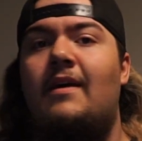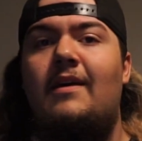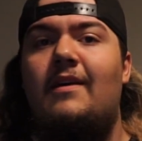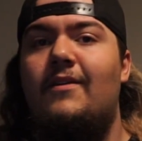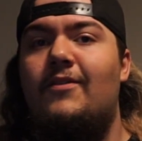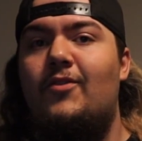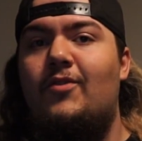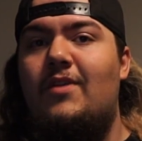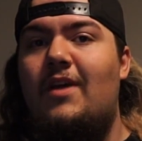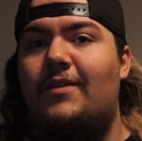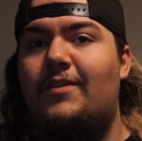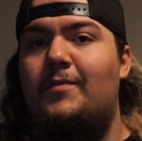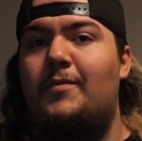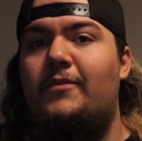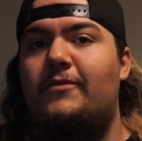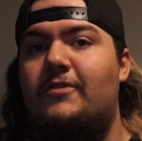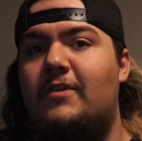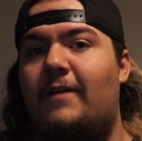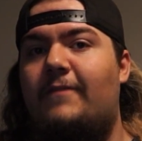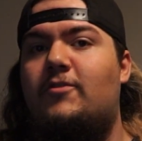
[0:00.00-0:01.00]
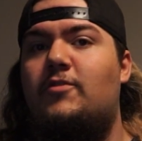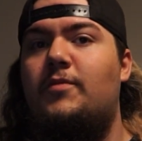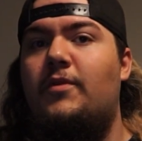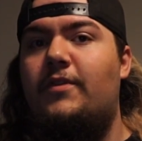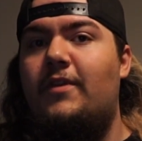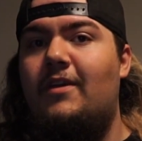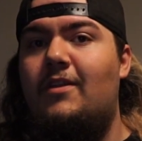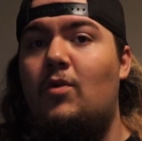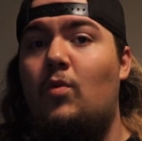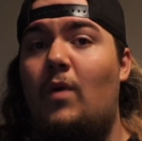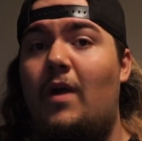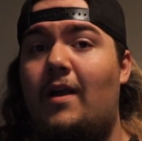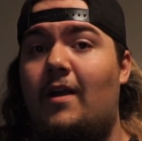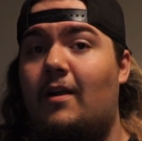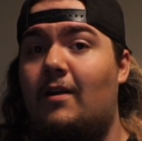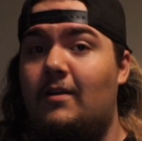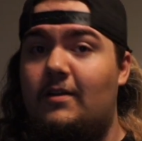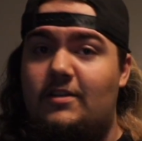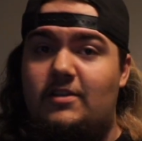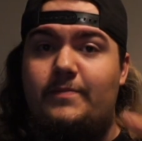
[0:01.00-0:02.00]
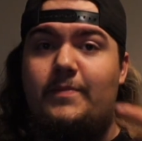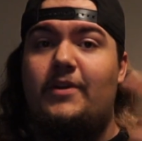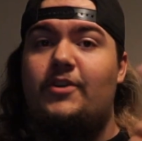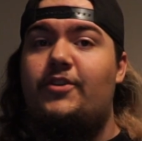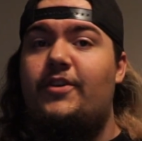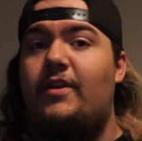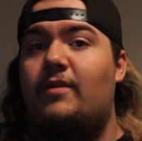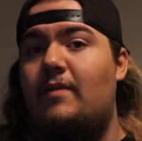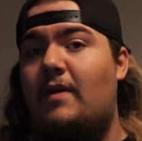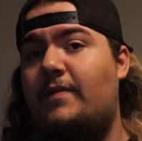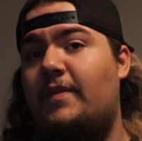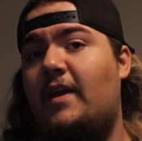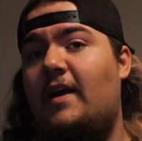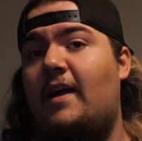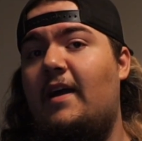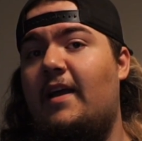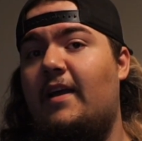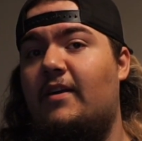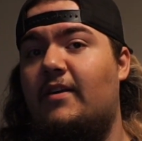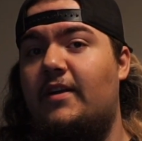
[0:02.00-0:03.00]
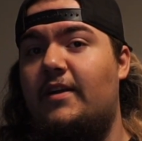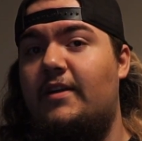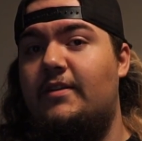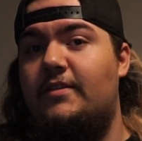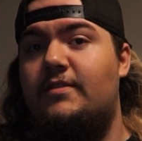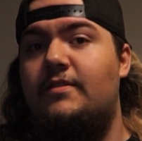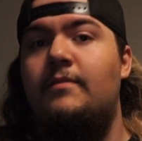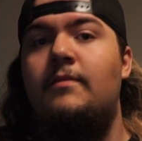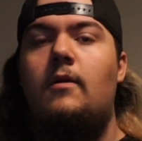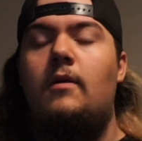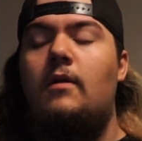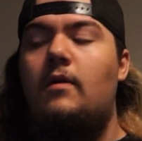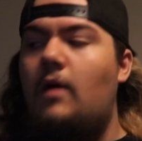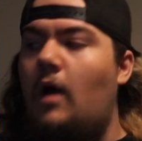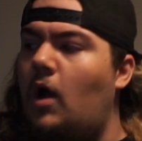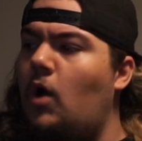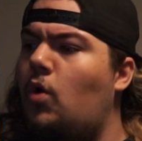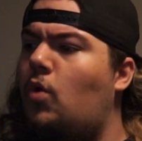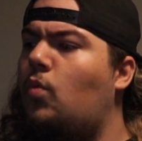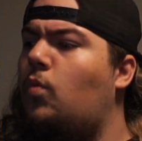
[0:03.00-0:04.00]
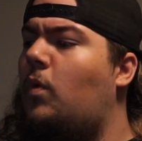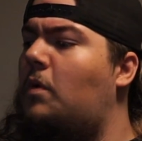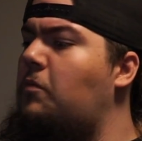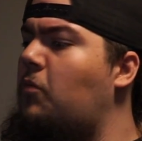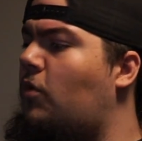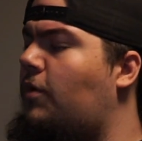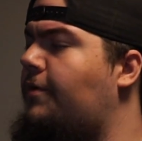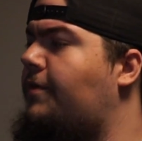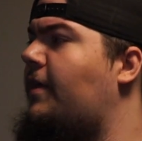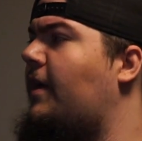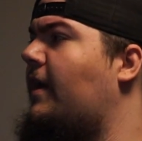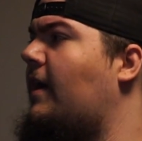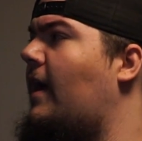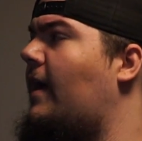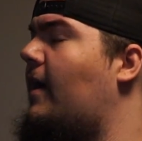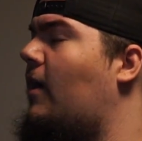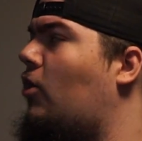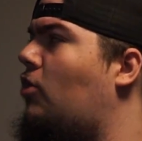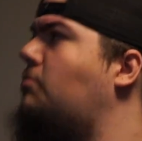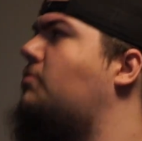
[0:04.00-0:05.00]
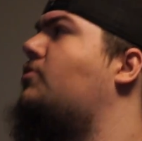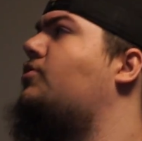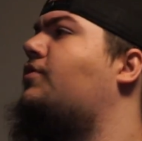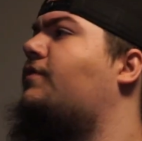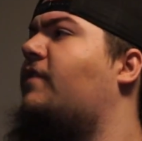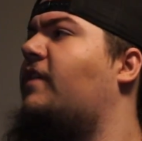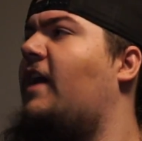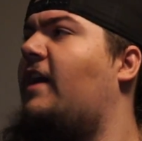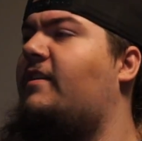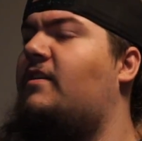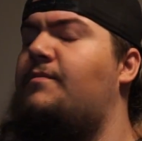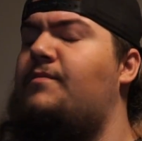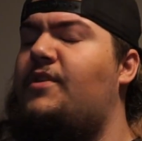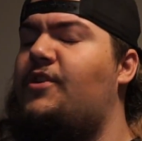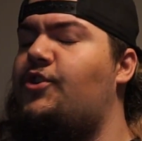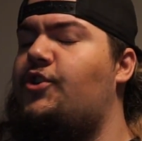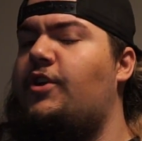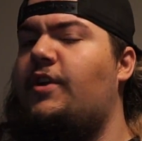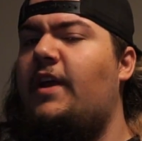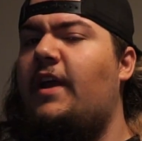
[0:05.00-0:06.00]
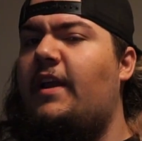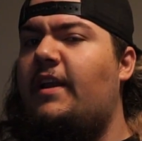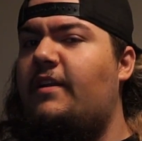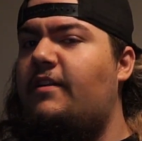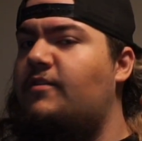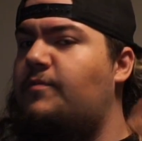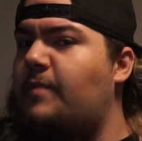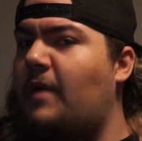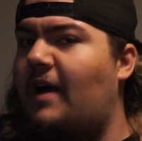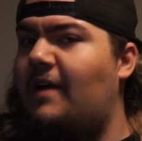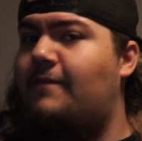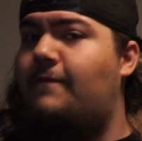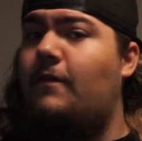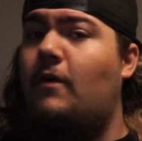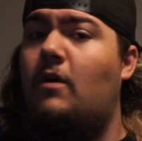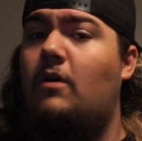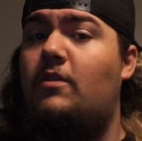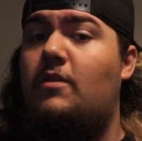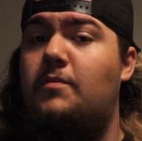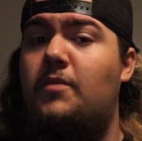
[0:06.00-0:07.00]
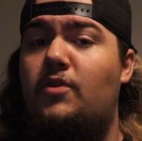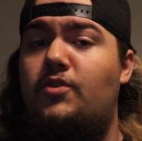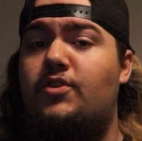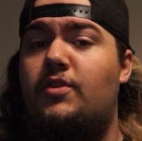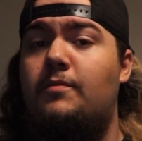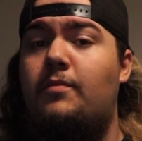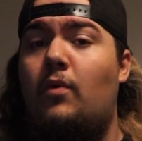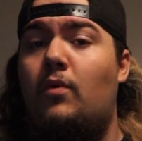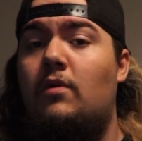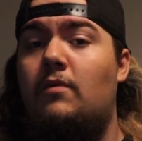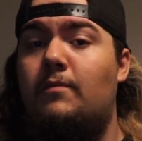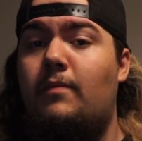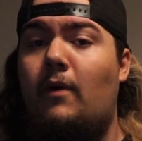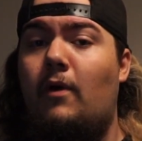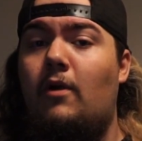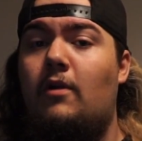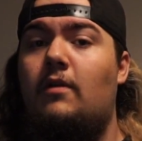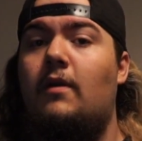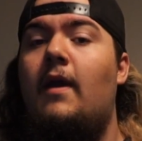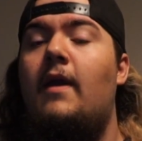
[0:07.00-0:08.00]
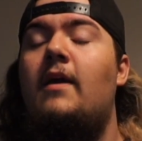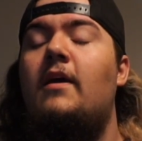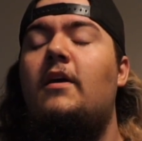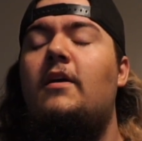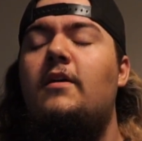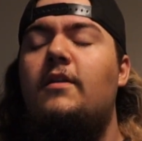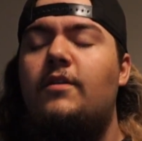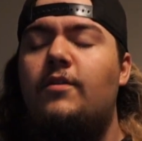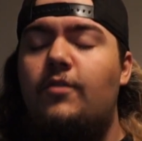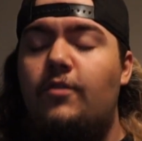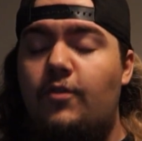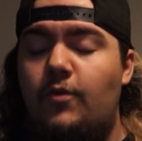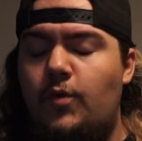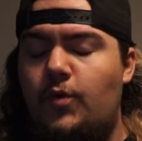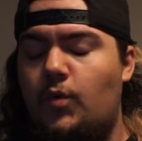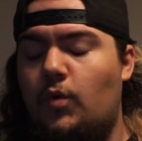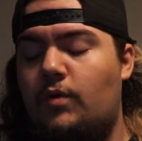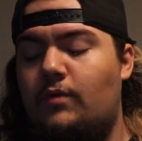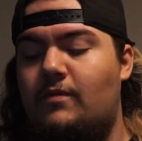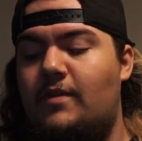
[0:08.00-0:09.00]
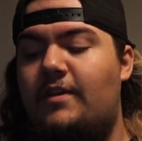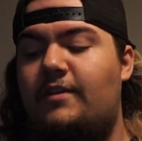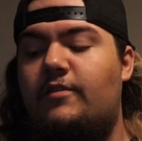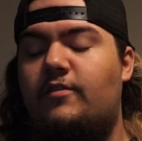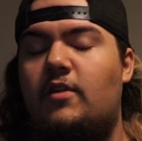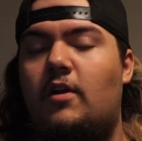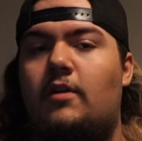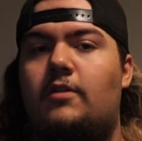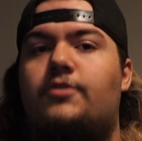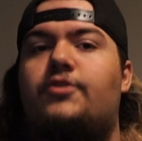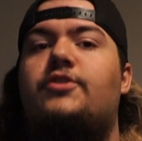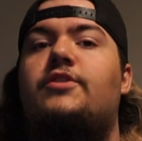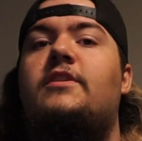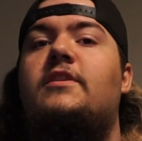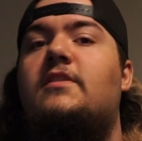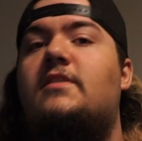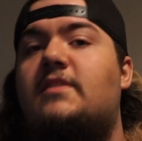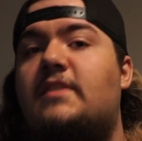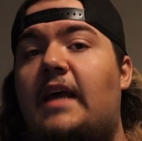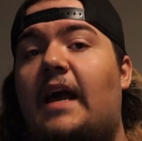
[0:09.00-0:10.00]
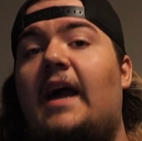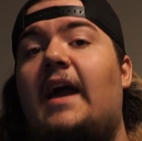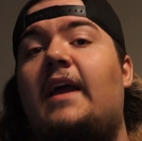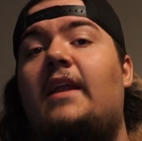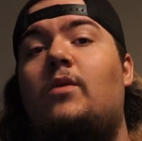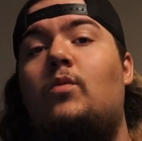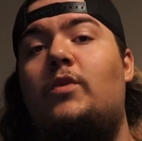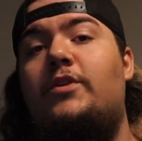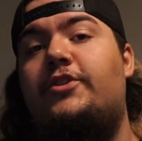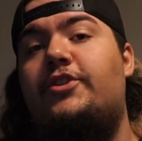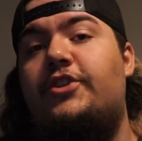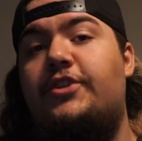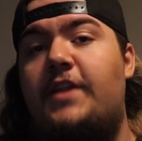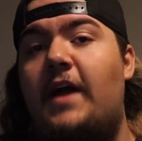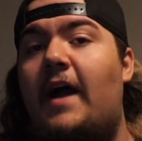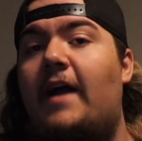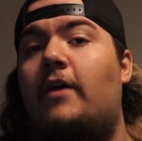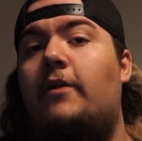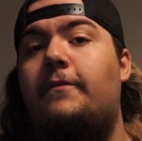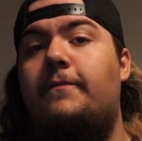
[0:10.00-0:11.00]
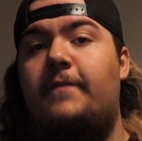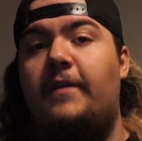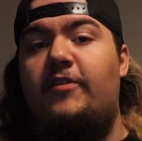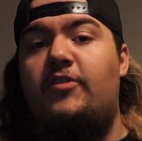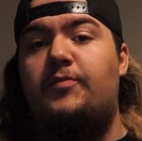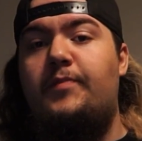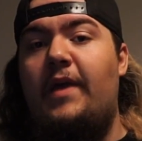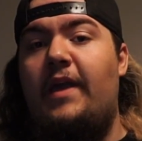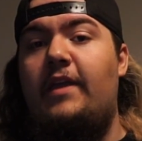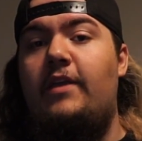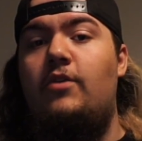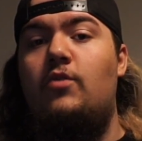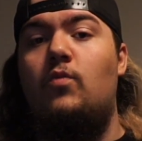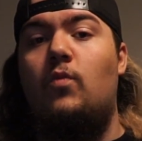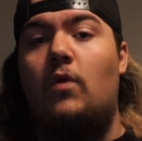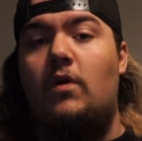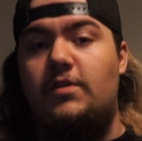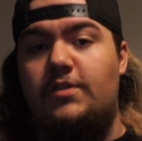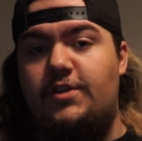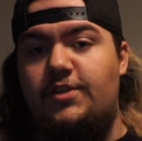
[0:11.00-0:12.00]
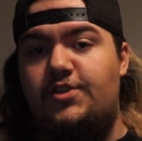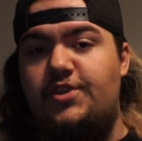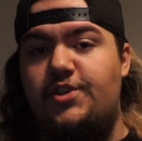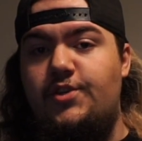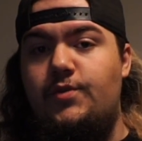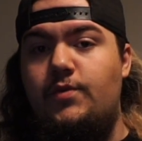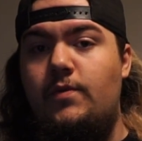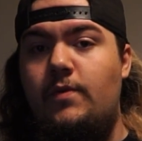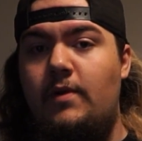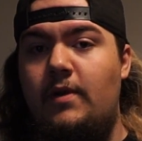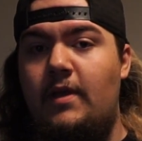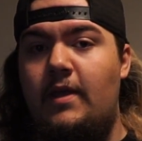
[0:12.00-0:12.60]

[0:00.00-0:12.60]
they're not the most comfortable thing to wear, especially around the eye areas. Oh, one more thing I almost forgot to mention, and it is by far the most important part. Do your research. Decide which style face paint you want to do.